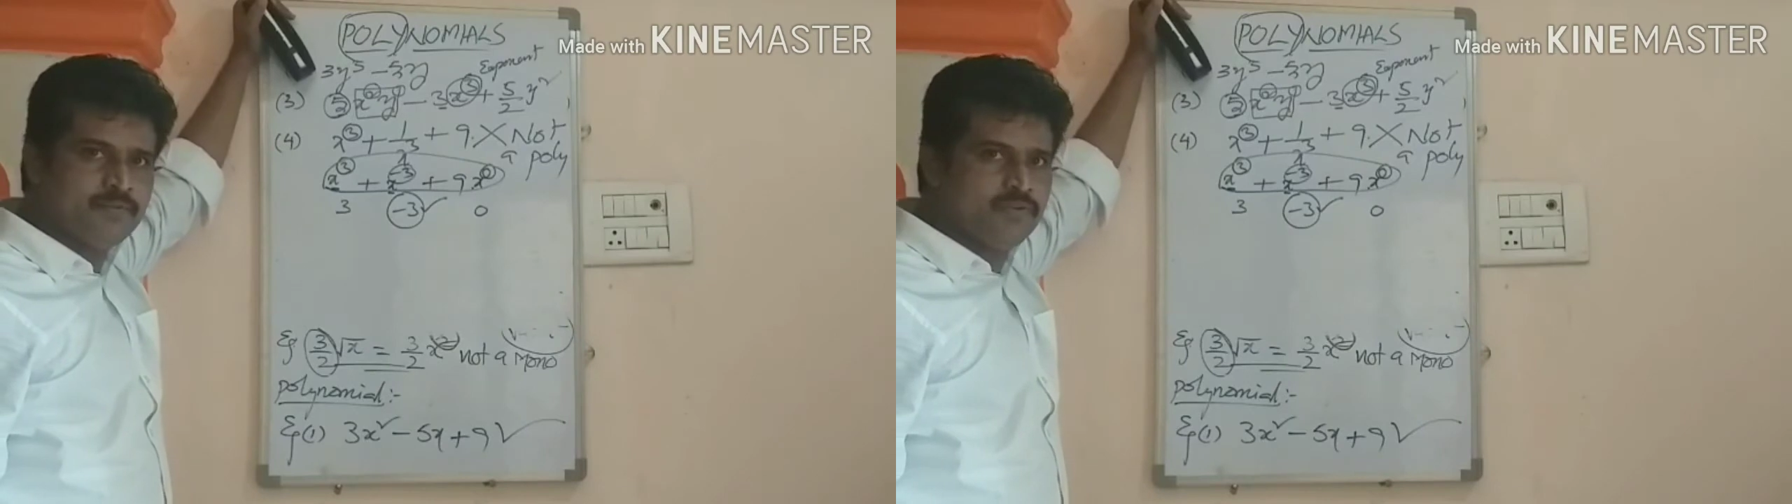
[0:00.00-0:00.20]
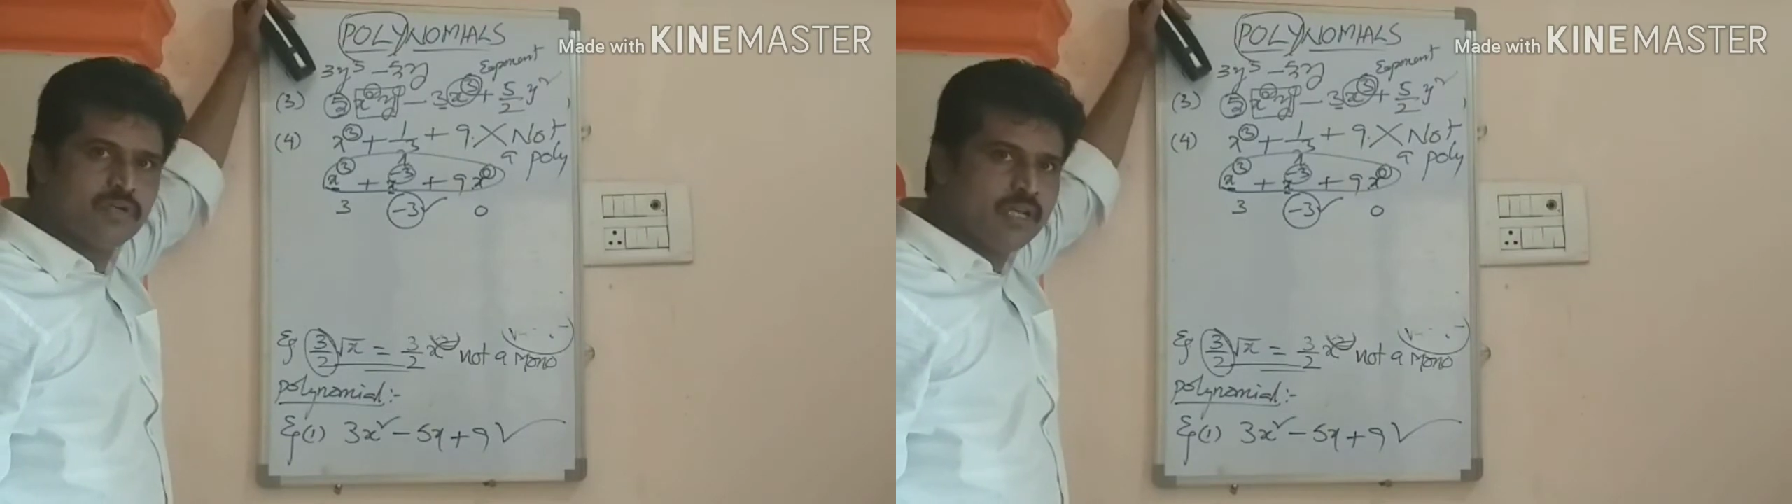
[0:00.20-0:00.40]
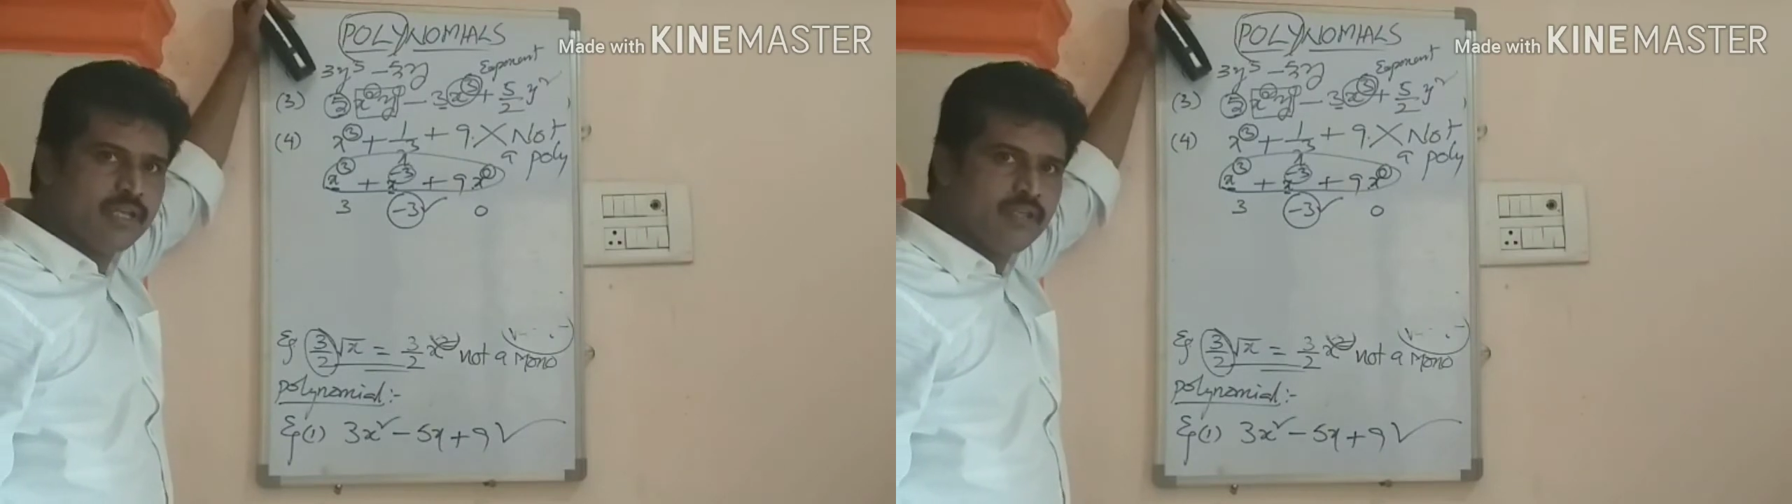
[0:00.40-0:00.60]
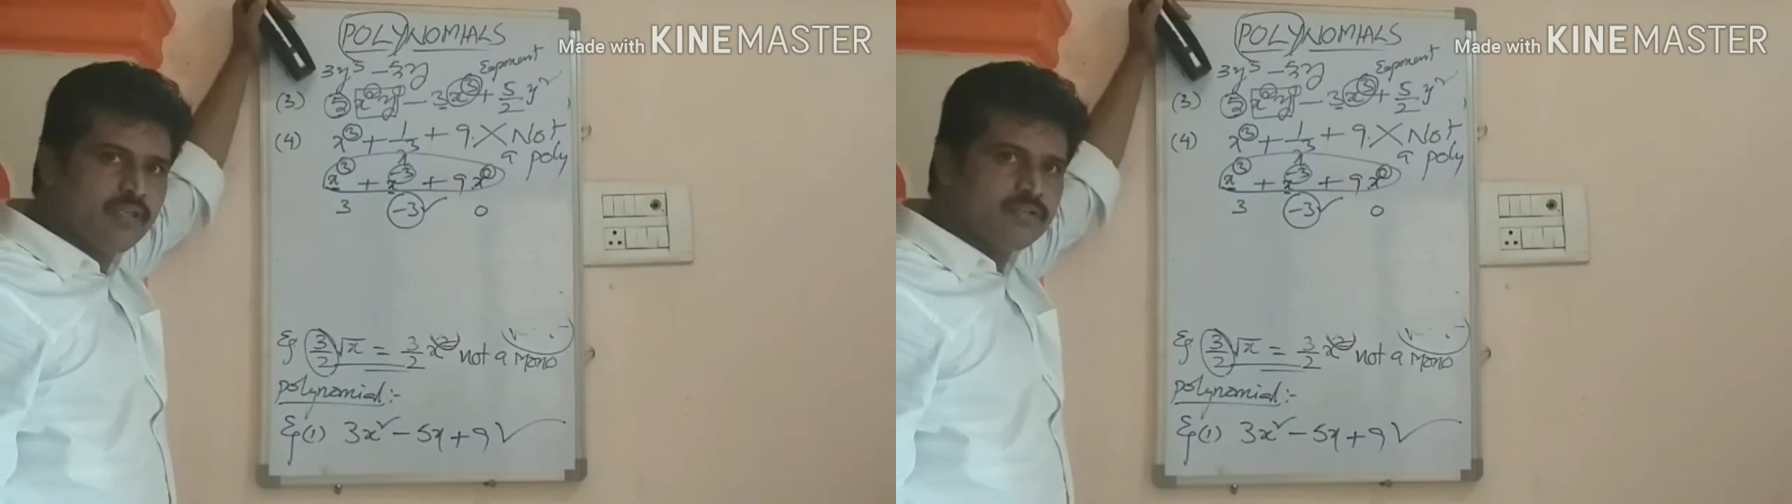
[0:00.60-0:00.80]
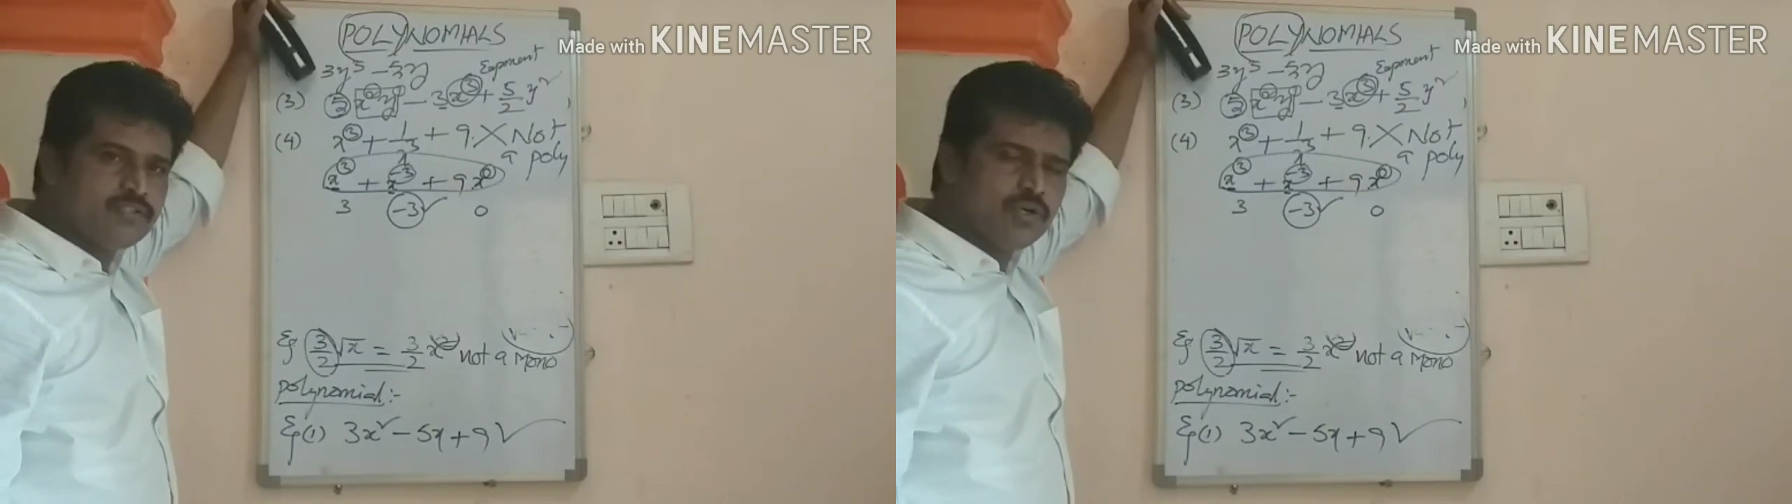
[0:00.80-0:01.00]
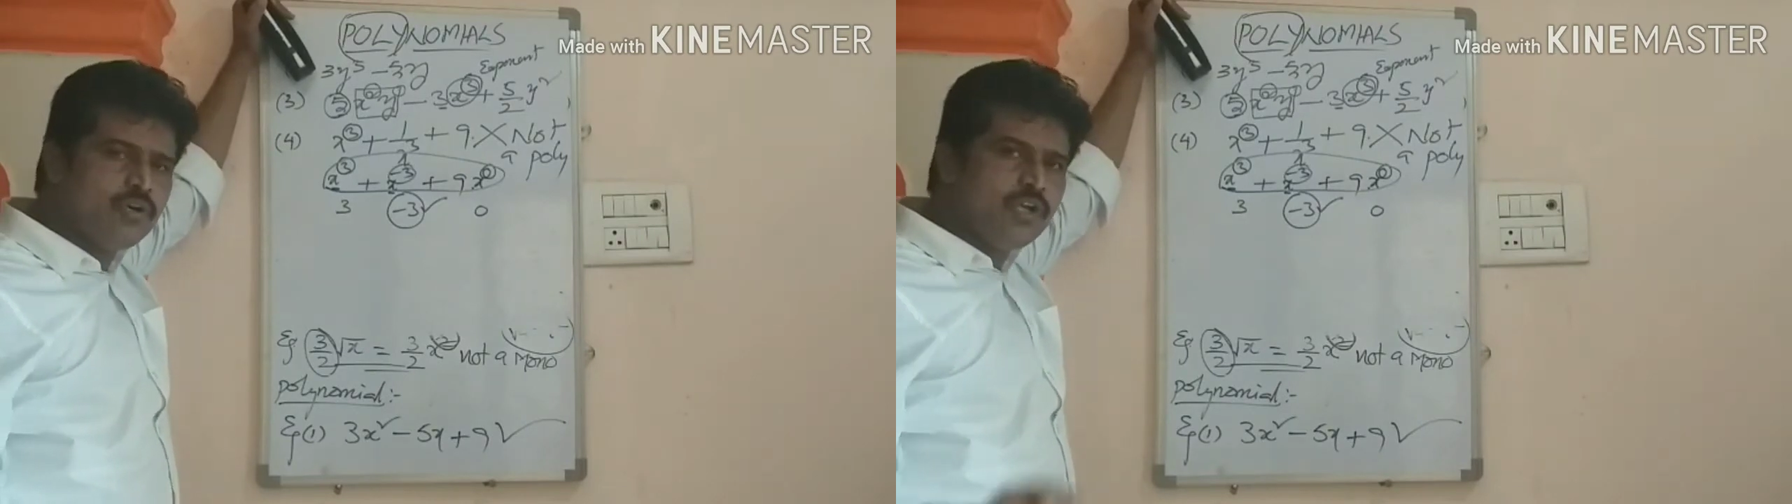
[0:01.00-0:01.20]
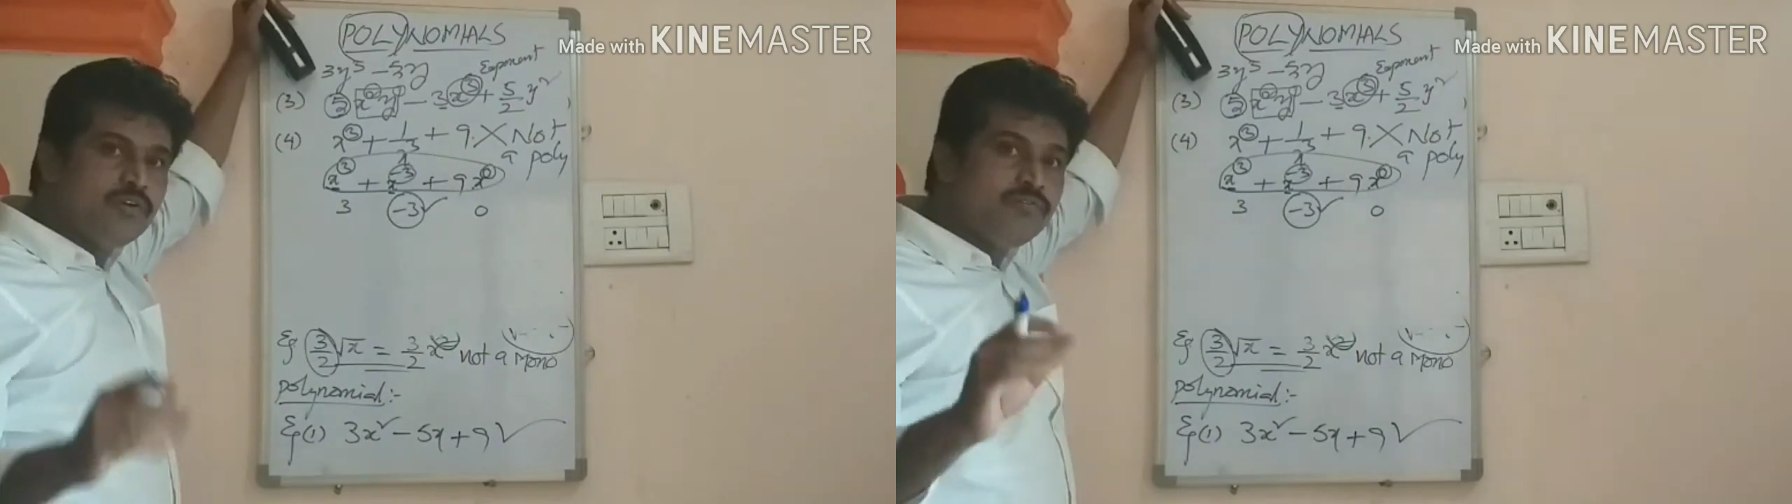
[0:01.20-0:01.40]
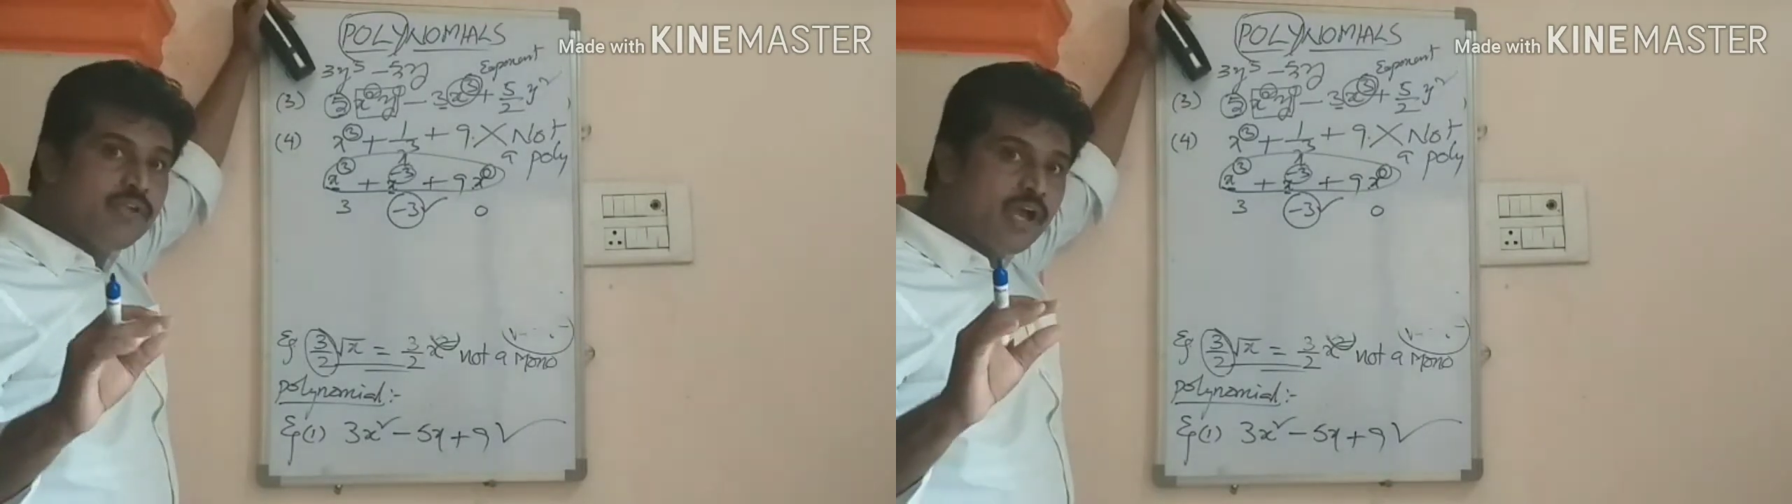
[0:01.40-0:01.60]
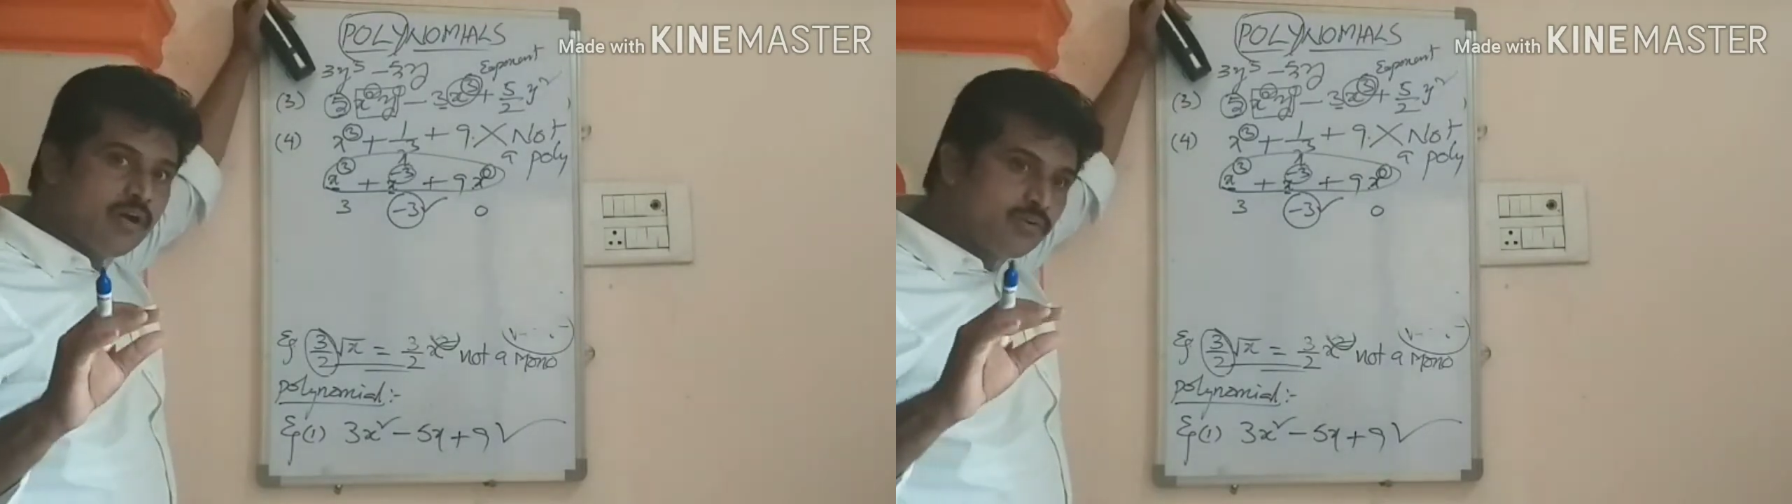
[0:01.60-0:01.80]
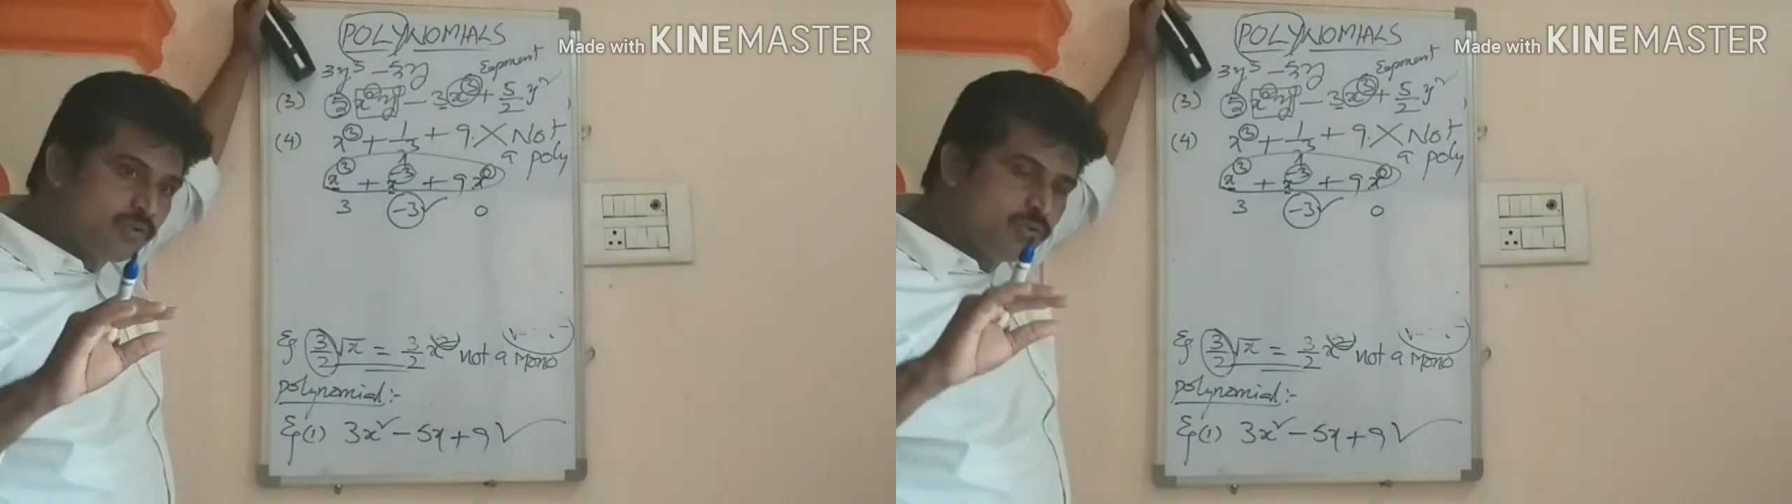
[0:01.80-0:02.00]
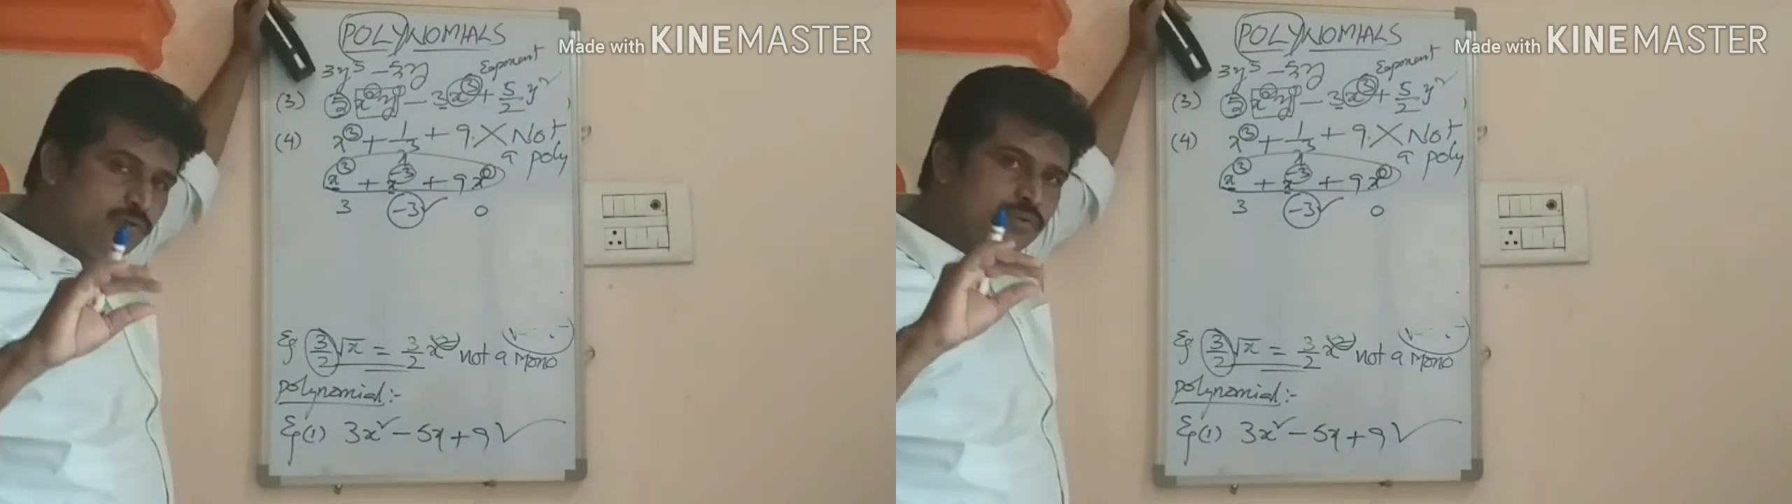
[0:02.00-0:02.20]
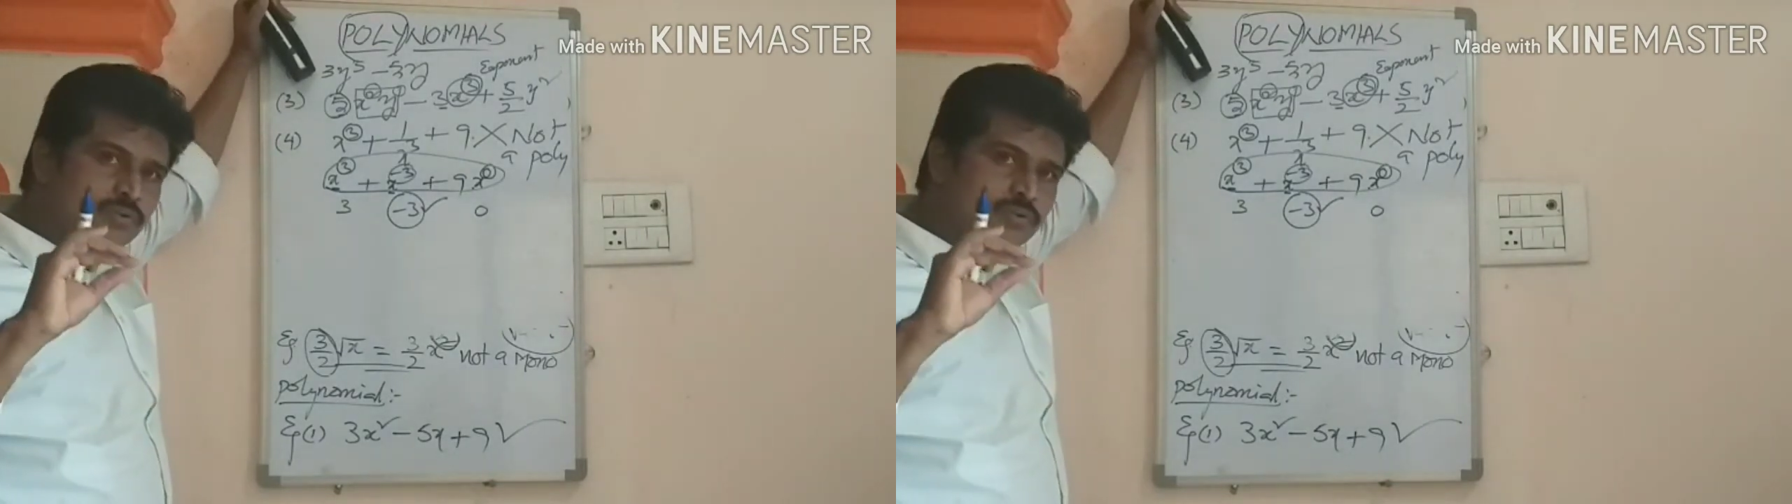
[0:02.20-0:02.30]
Okay. So we have to